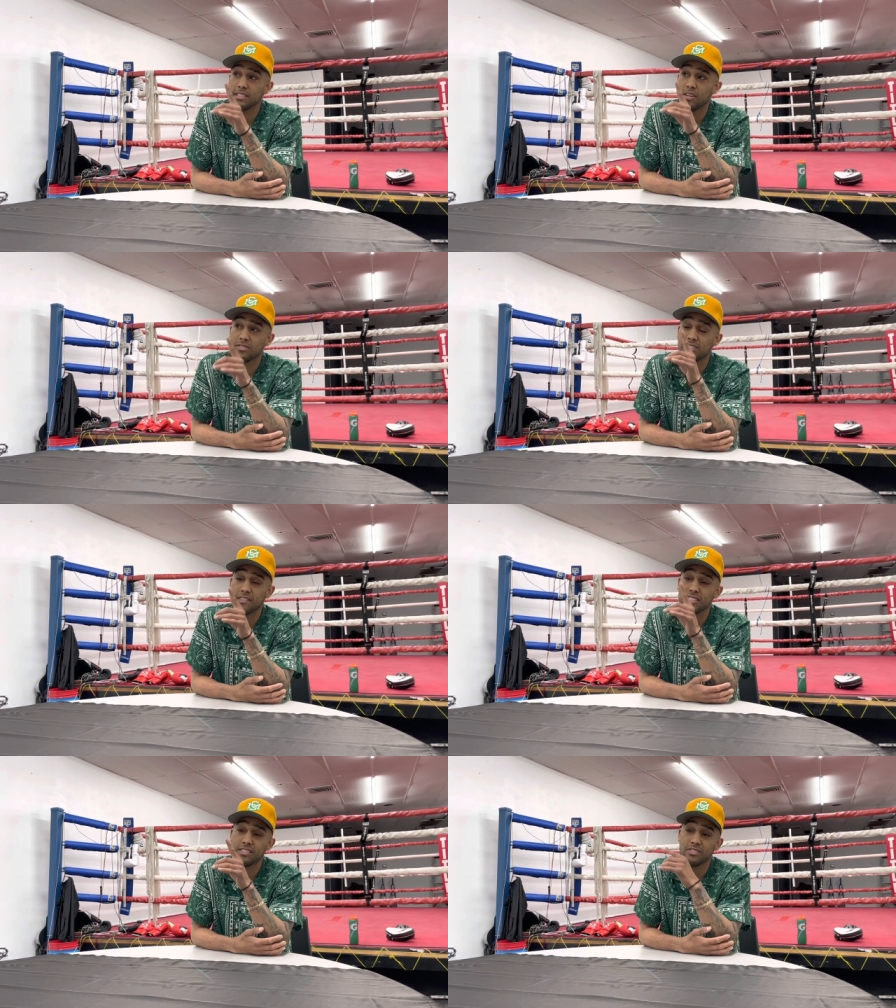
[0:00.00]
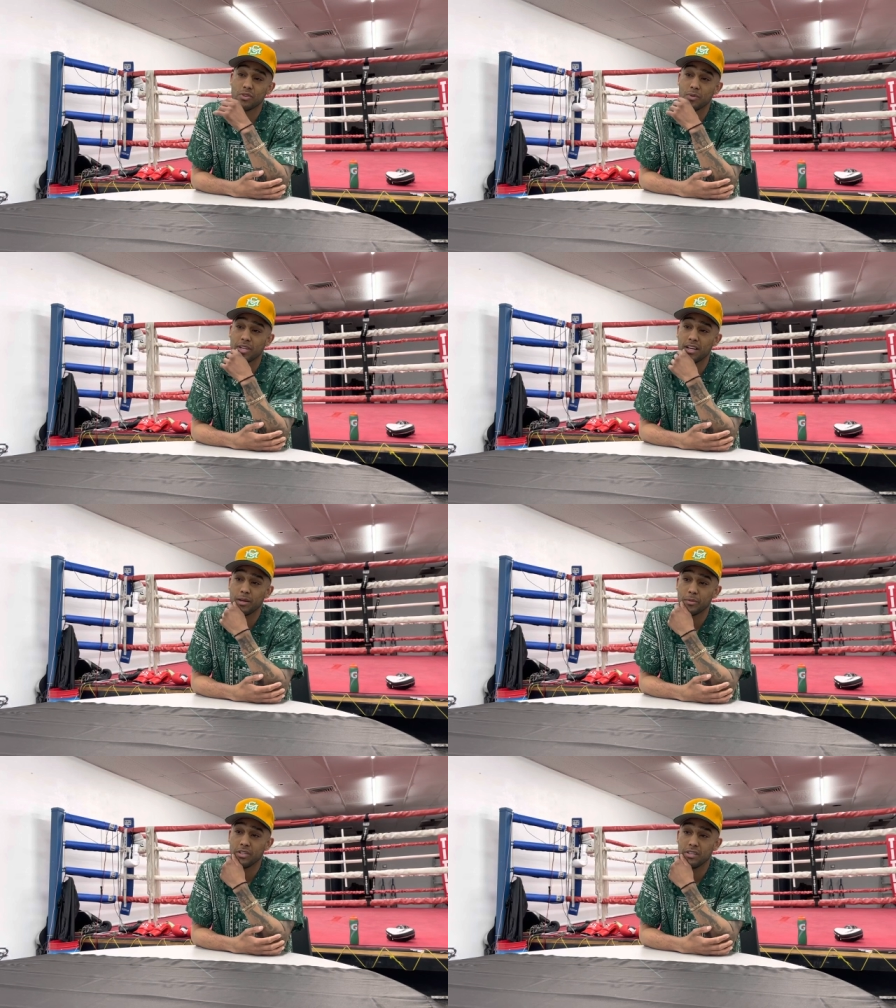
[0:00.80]
I was 17 years old when that
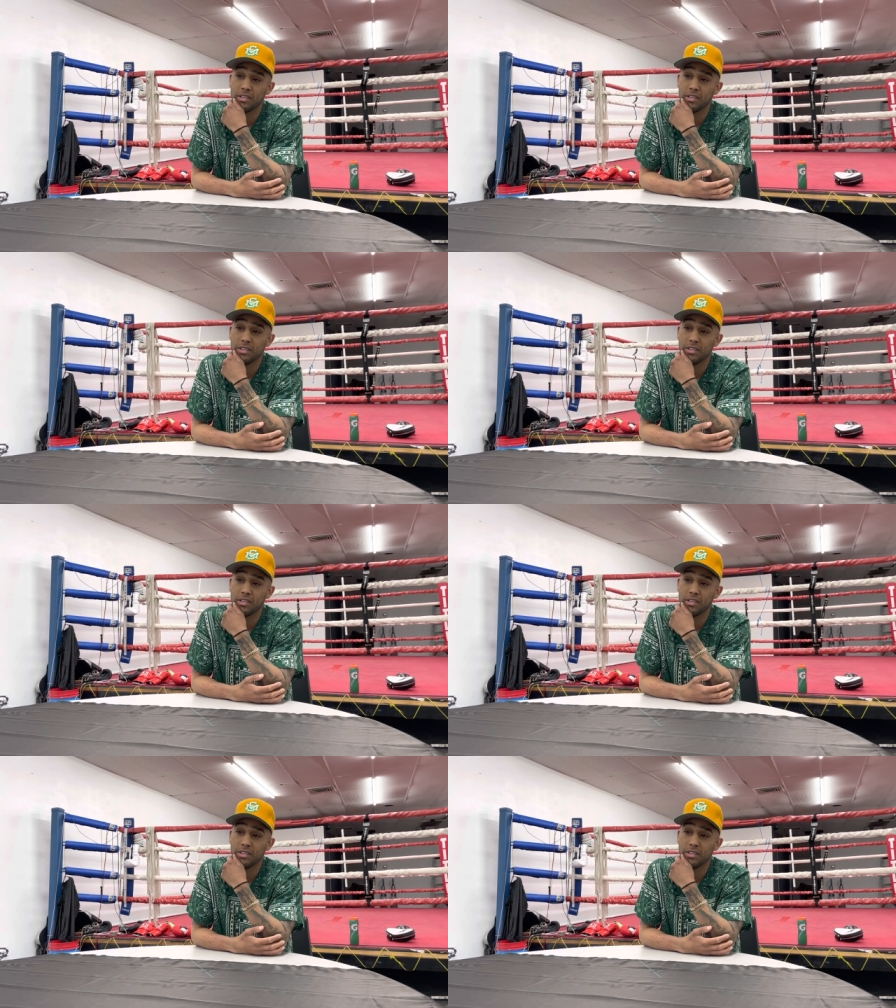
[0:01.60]
happened.